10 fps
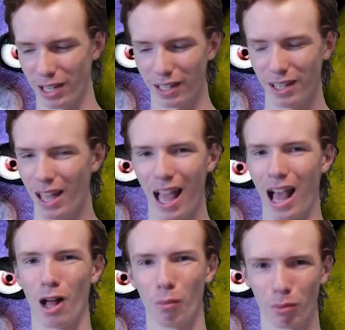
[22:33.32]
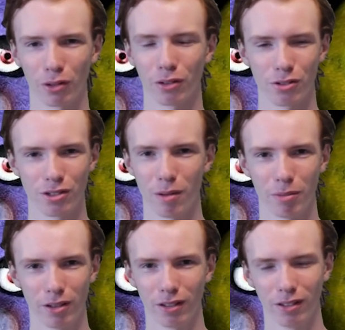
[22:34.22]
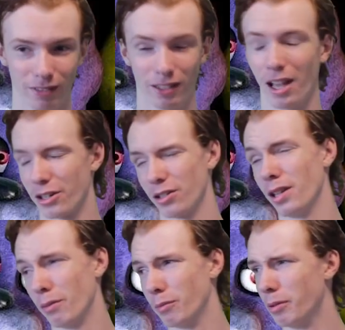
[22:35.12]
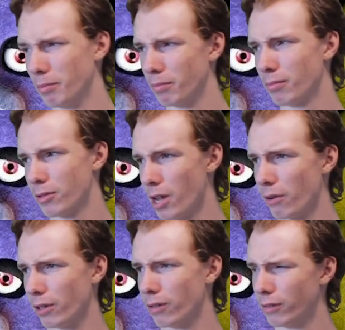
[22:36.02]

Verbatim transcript: like, Albert or something? Actually, that would be scary.